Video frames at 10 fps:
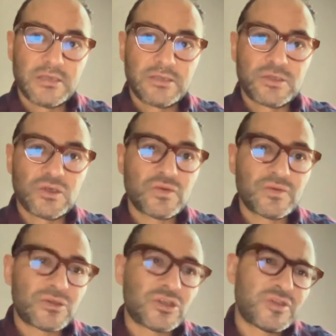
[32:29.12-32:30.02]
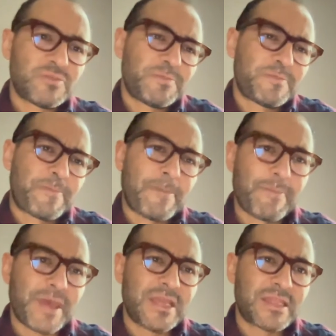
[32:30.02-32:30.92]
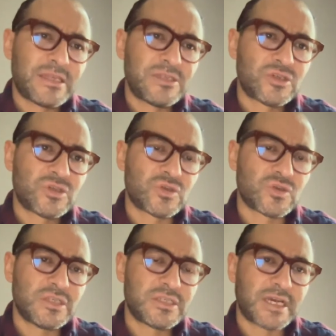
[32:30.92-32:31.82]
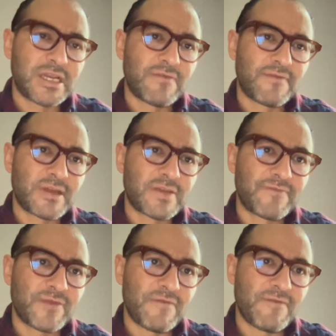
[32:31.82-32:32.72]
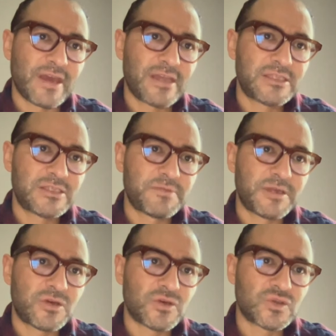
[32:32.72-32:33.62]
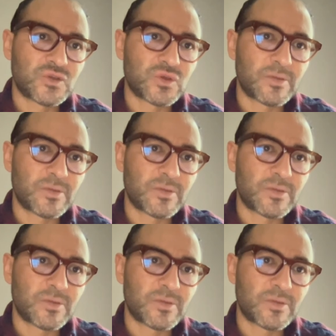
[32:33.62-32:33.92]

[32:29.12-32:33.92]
So just pay attention to these kind of effects, because